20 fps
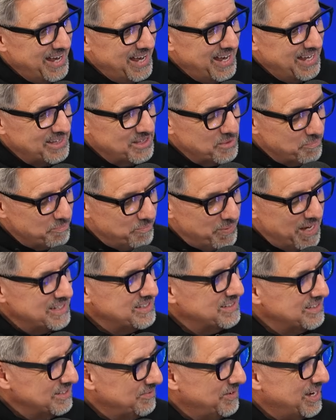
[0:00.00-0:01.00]
And the
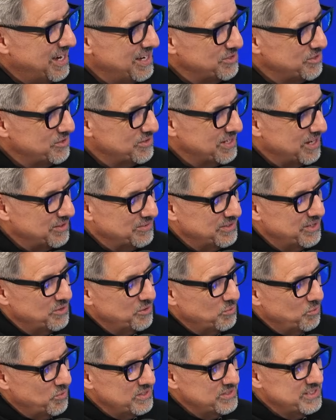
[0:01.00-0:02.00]
best advisors out there,
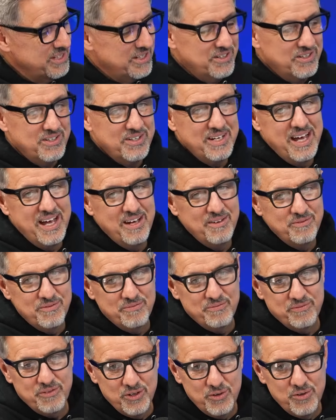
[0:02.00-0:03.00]
the ones that are going to have
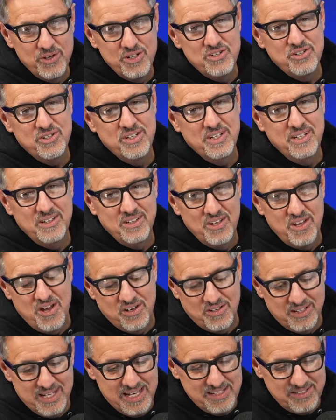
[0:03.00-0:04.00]
flourishing,
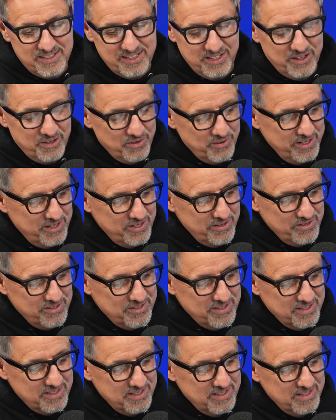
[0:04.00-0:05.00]
long-lasting
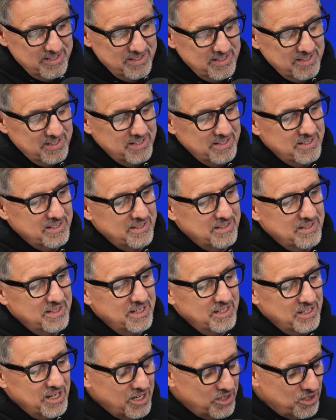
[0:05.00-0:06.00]
careers,
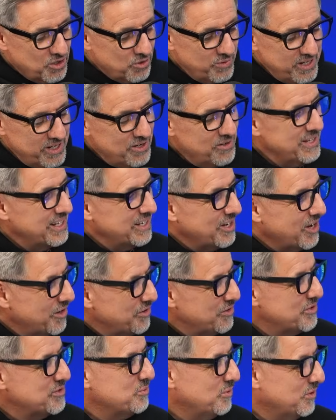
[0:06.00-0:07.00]
a career that
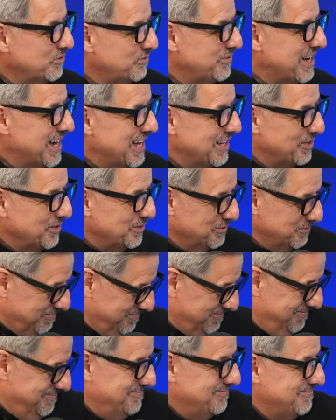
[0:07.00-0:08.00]
others will follow,
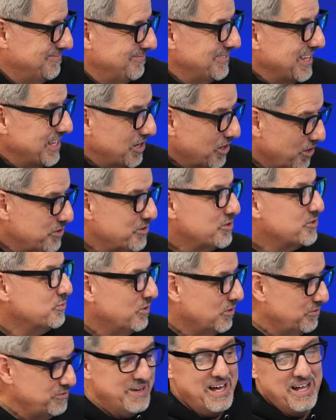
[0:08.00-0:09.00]

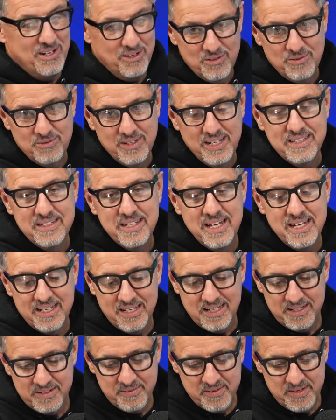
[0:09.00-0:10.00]
like
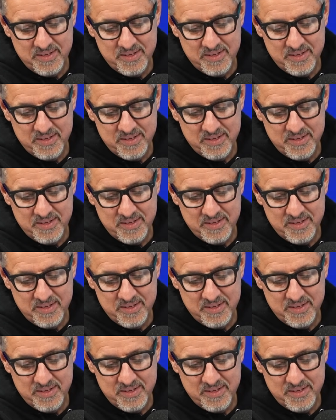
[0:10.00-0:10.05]
Dana,